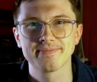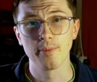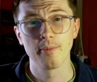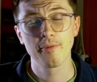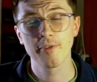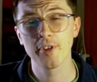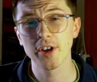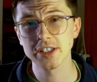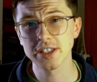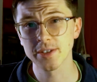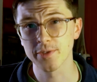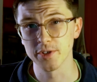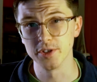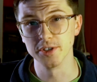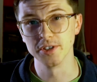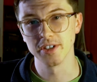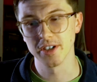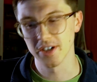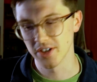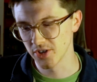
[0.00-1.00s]
First of
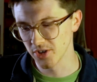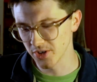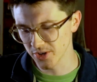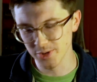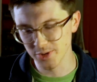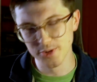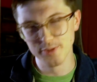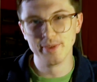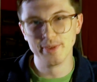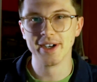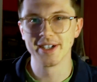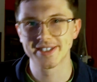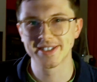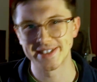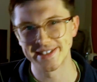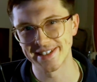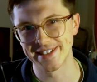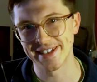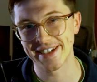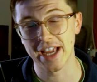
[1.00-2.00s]
all, not all
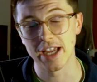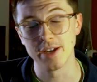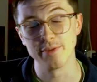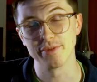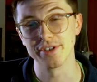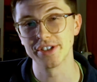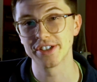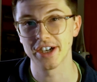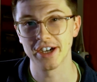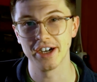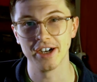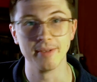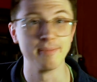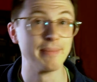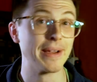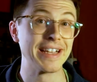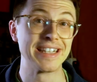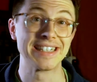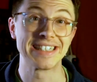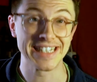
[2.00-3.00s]
masters at Cambridge are
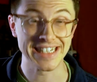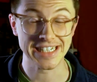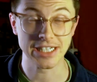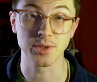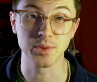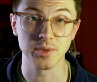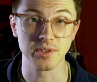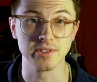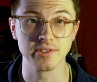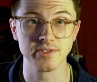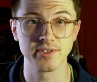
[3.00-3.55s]
made equal.